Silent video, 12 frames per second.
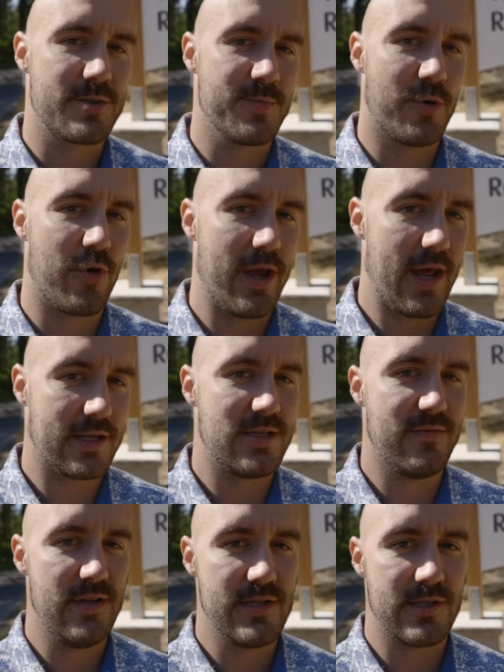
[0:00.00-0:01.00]
some great
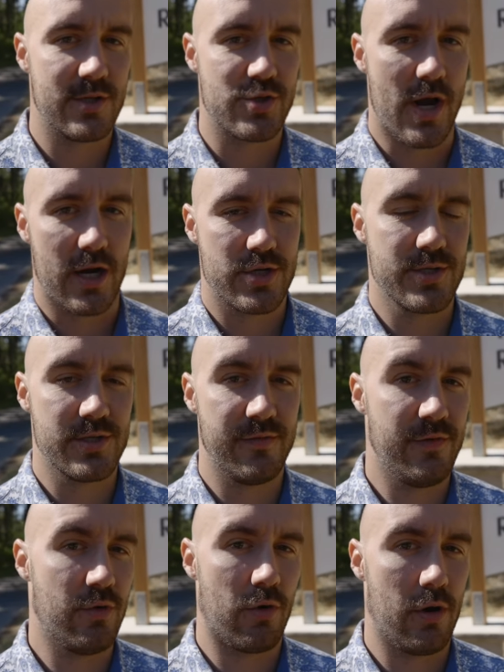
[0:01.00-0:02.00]
activities and attractions in
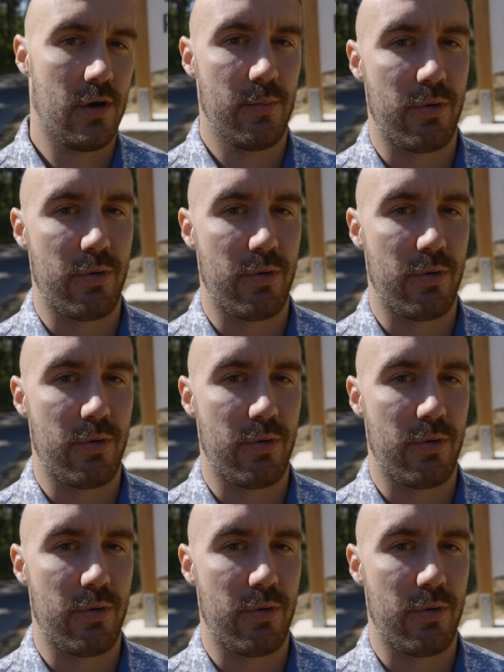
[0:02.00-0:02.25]
View Royal.